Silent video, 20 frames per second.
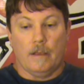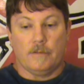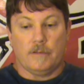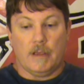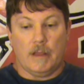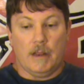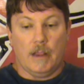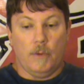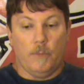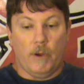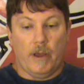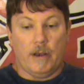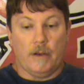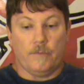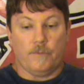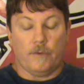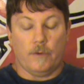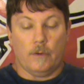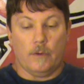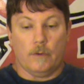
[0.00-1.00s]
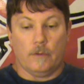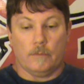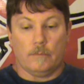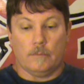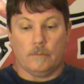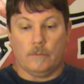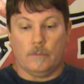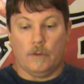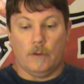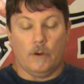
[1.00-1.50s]
said he waited
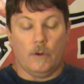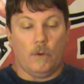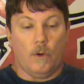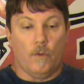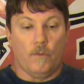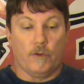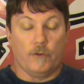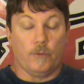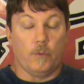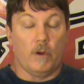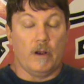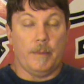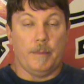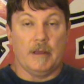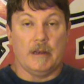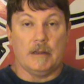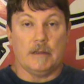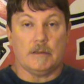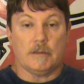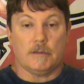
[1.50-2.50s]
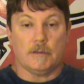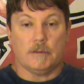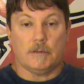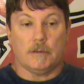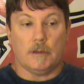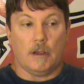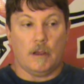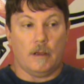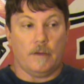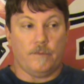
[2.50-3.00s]
for, you know, over 20
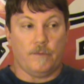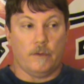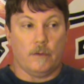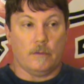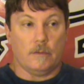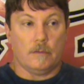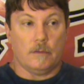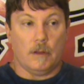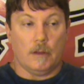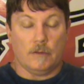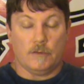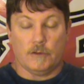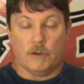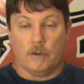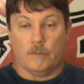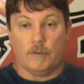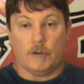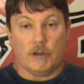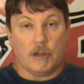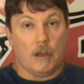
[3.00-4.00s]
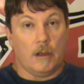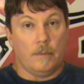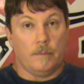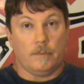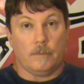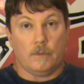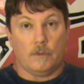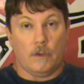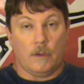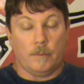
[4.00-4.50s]
minutes for a server to
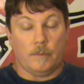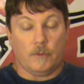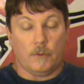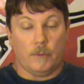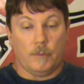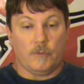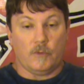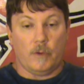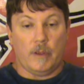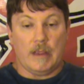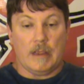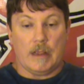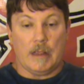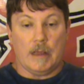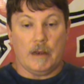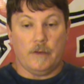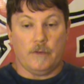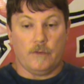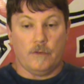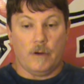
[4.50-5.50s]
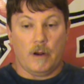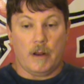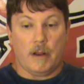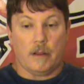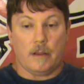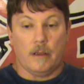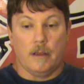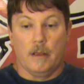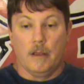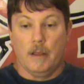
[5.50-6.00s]
come to him so he could get his
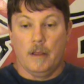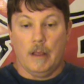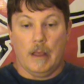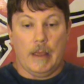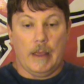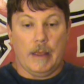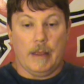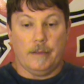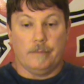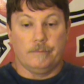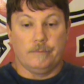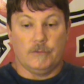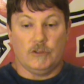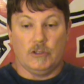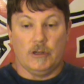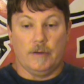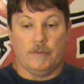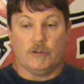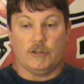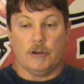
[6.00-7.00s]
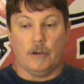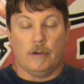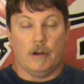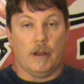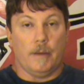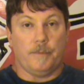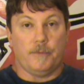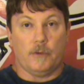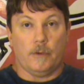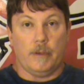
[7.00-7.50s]
drink, and she never
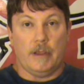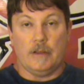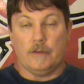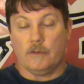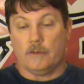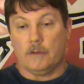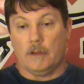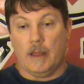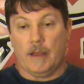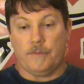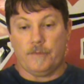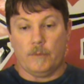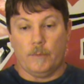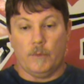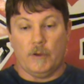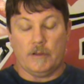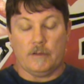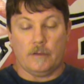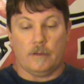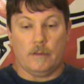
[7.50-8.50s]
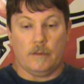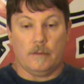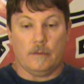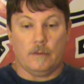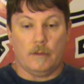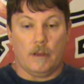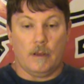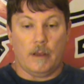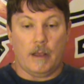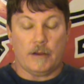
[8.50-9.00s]
showed up. So he just left and went
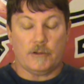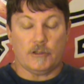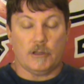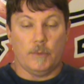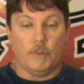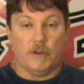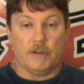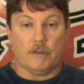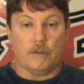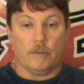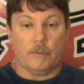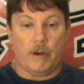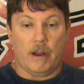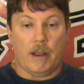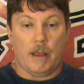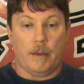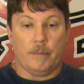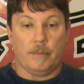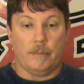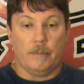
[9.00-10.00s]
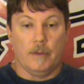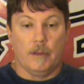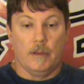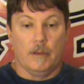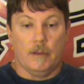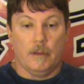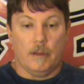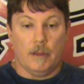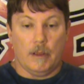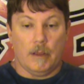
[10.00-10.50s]
to actually went to the Ram,
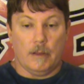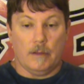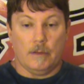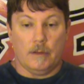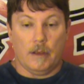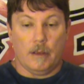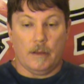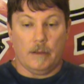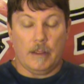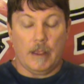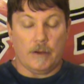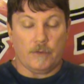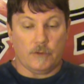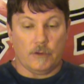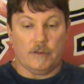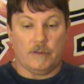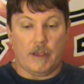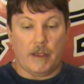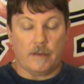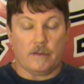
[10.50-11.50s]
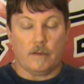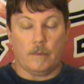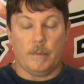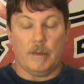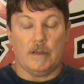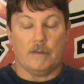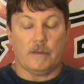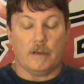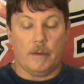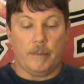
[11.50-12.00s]
and he actually texted
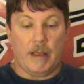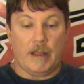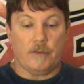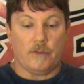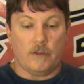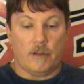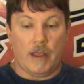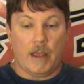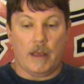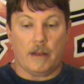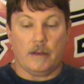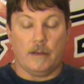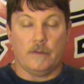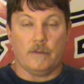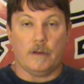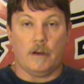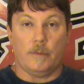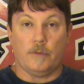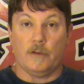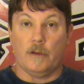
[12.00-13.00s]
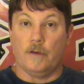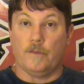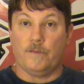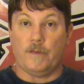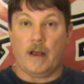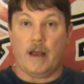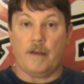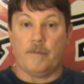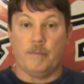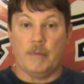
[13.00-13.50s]
me and said, "Imagine that." He said, "I was here
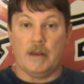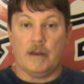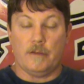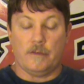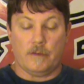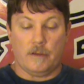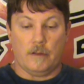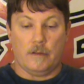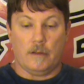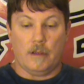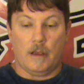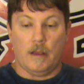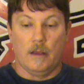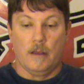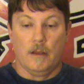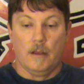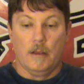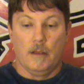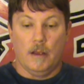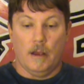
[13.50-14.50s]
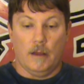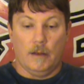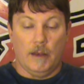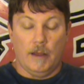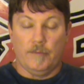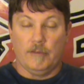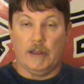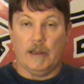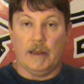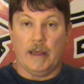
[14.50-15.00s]
5 minutes and a
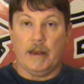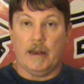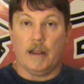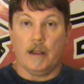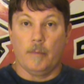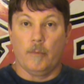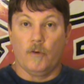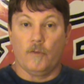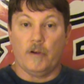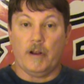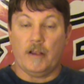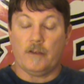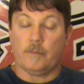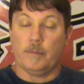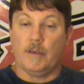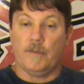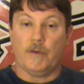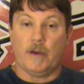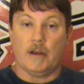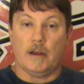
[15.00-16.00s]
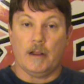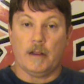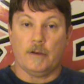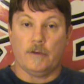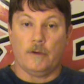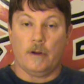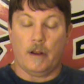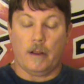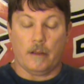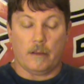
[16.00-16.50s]
lovely lady come over and asked me if I'd like
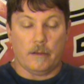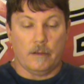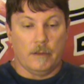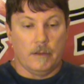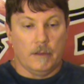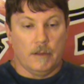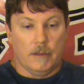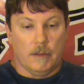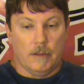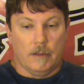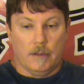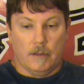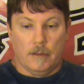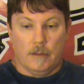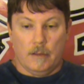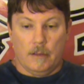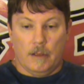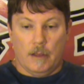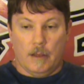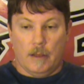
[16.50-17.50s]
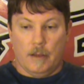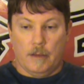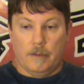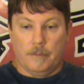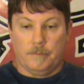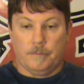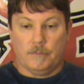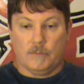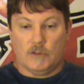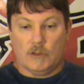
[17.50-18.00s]
a drink."
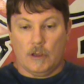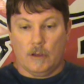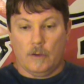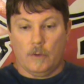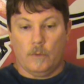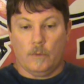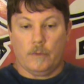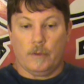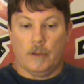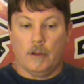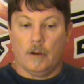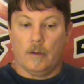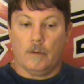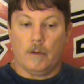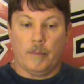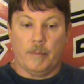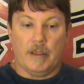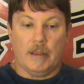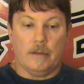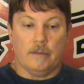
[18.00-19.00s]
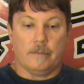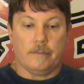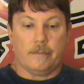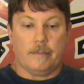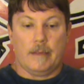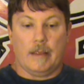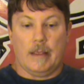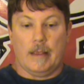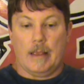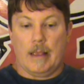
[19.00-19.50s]
So, you know, I mean,
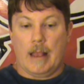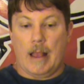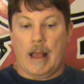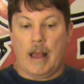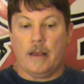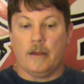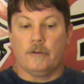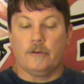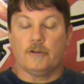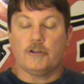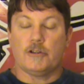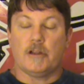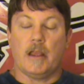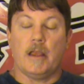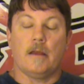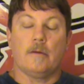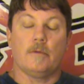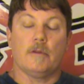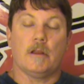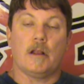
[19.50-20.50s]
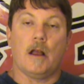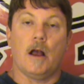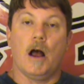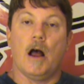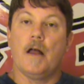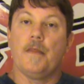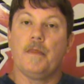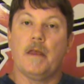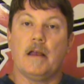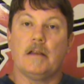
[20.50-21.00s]
I understand with a
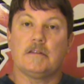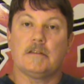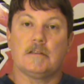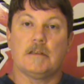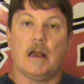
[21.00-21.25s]
con that